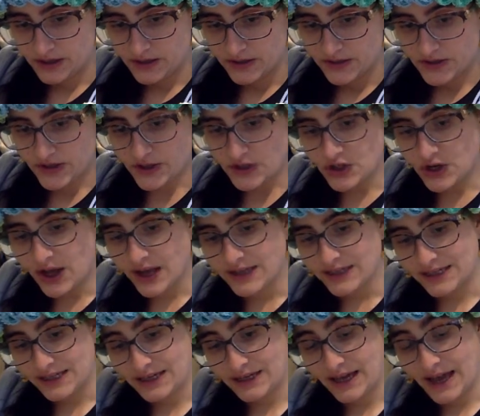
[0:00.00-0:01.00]
Such an
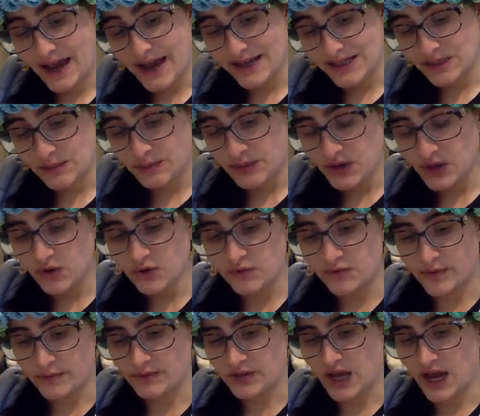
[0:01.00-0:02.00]
idea has appeared
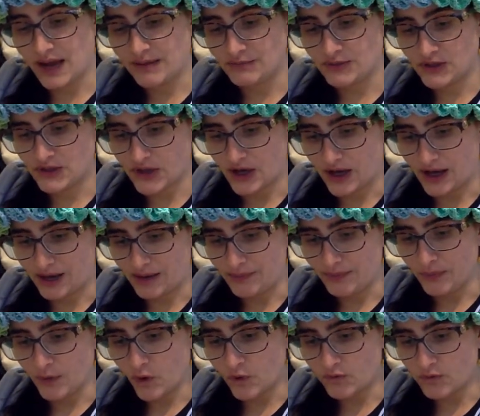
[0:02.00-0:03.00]
from time to
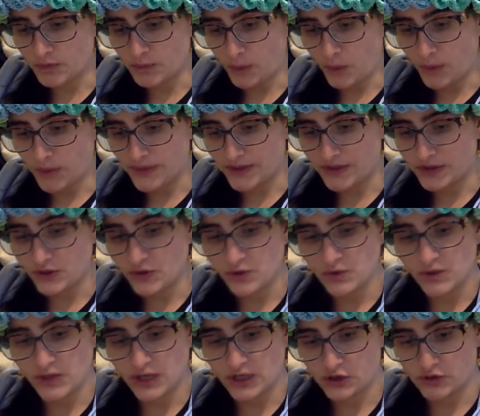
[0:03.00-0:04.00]
time over more than two
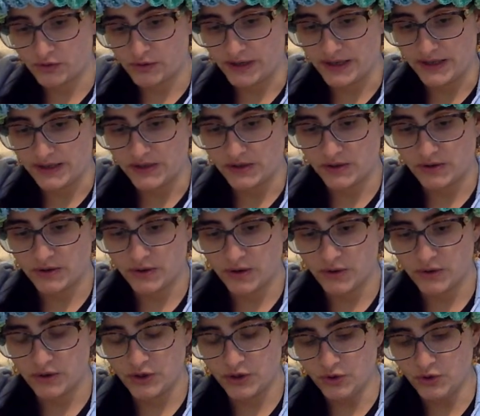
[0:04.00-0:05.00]
centuries,
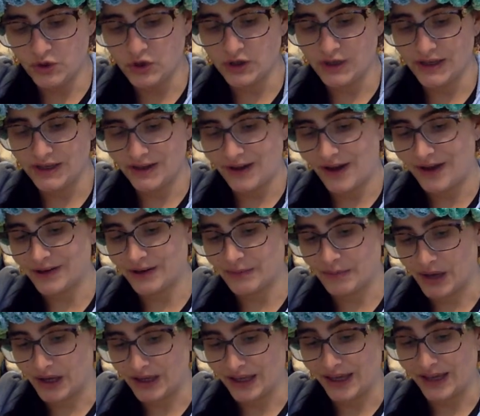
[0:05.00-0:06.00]
though usually not
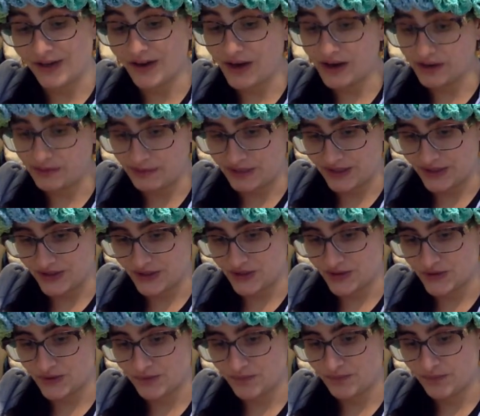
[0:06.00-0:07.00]
among
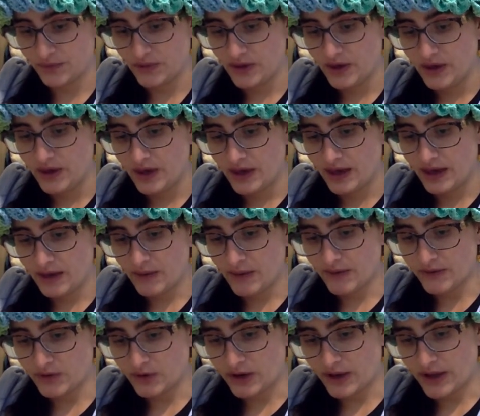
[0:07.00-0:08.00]
economists.
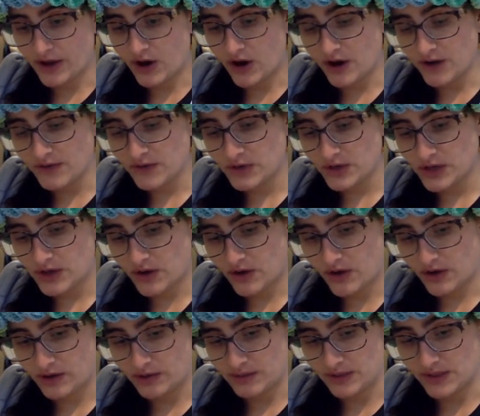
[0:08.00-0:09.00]
However, a Harvard
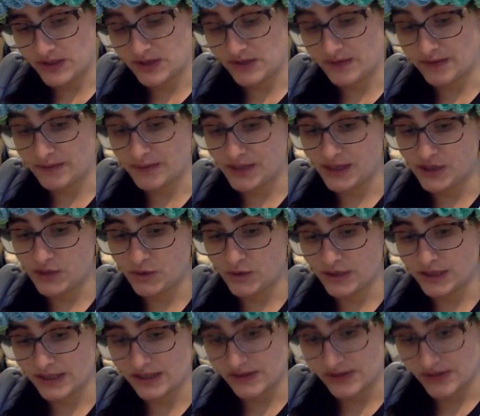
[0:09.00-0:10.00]
economist of the
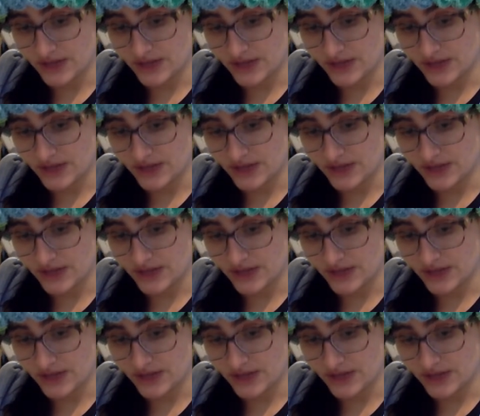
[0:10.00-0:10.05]
mid-twentieth